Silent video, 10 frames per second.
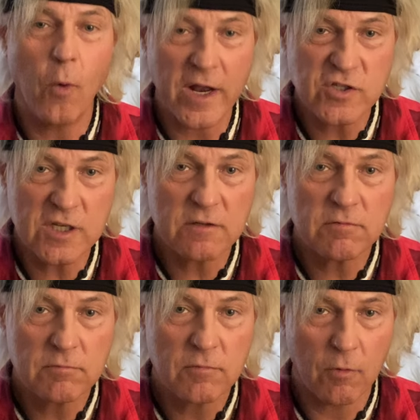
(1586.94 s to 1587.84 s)
wants it,
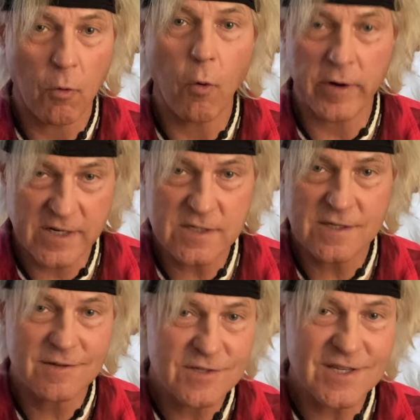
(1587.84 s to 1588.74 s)
or
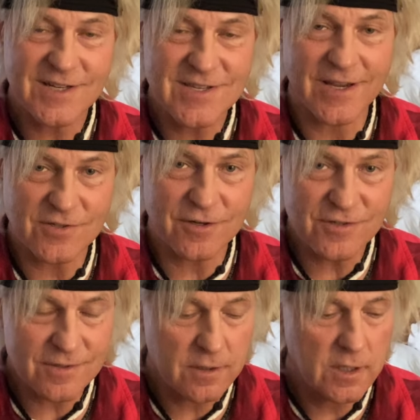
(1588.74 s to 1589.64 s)
his successors,